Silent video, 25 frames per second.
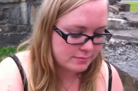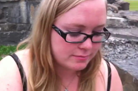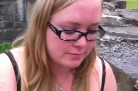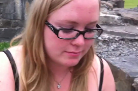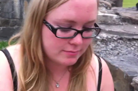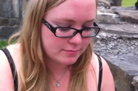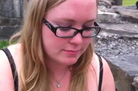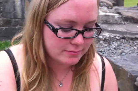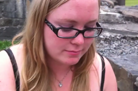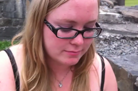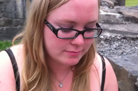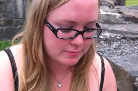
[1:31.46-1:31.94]

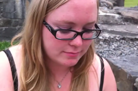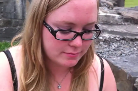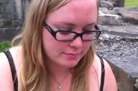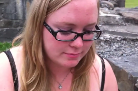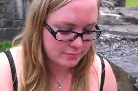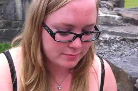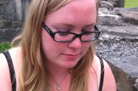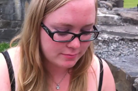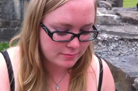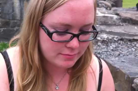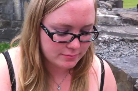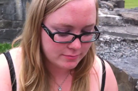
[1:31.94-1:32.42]

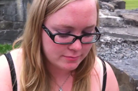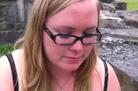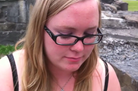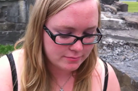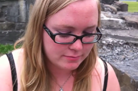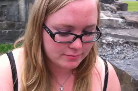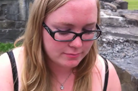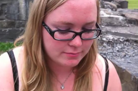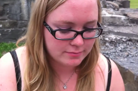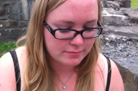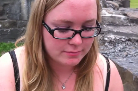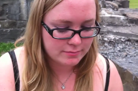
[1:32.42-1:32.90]

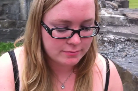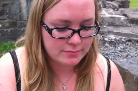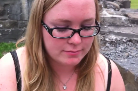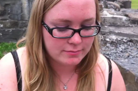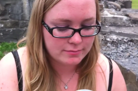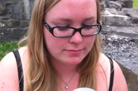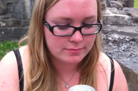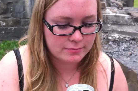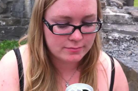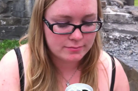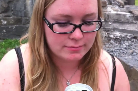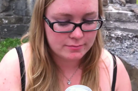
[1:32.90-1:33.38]

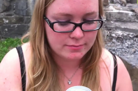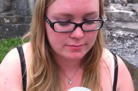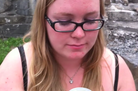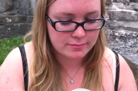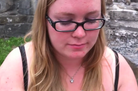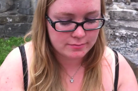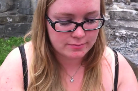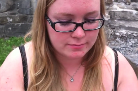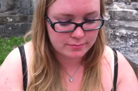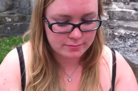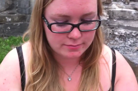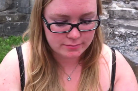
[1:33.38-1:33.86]

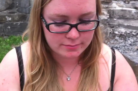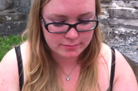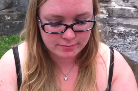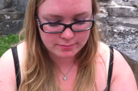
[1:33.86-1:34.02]
Nothing is said.